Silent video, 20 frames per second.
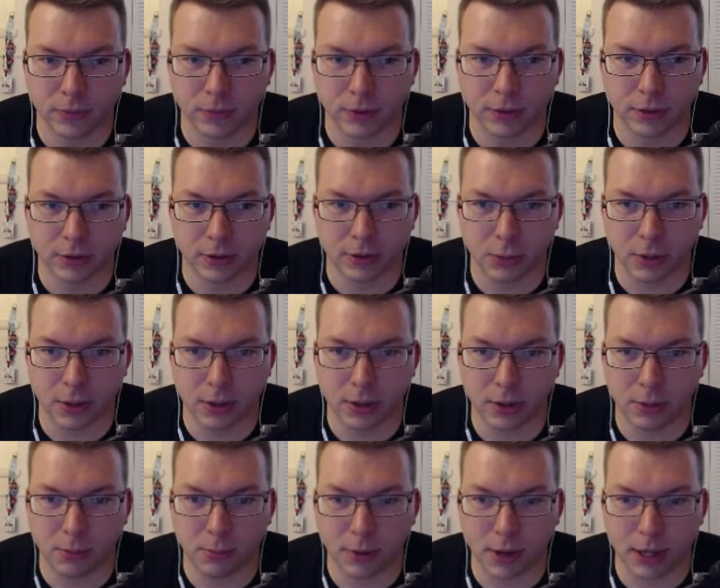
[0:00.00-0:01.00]
So
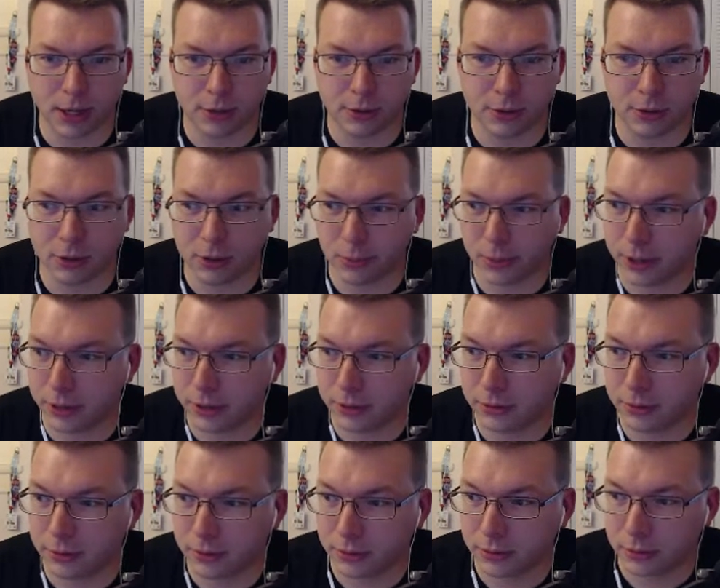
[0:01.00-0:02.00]
we made it to the Mun.
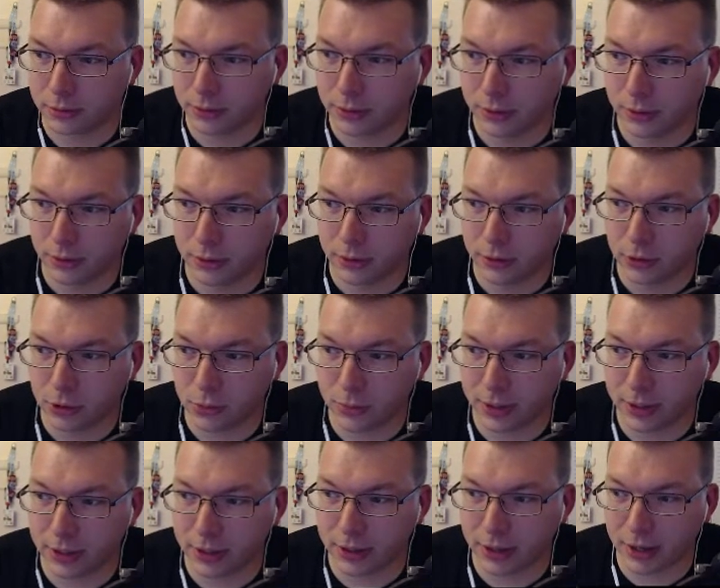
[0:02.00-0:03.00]
You
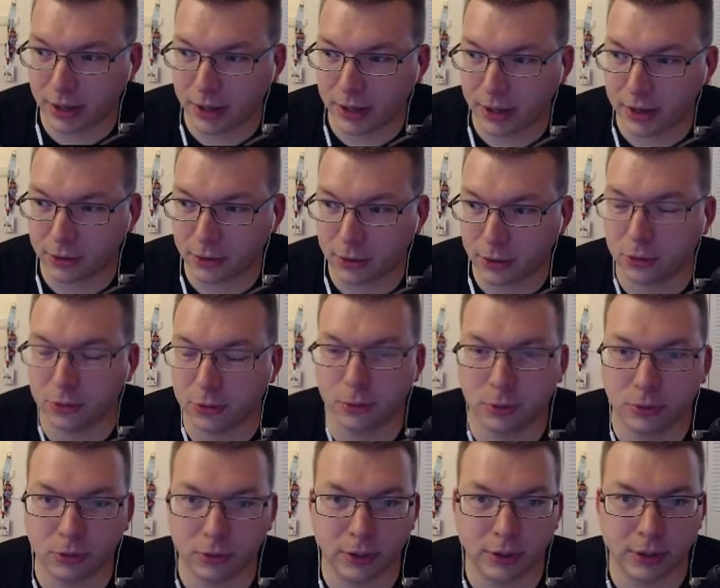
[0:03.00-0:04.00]
mean a
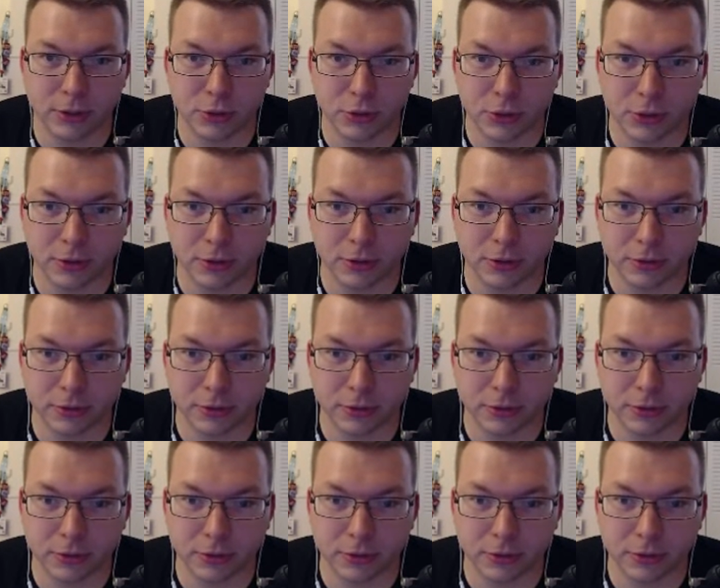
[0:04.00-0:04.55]
Kerbal engineer?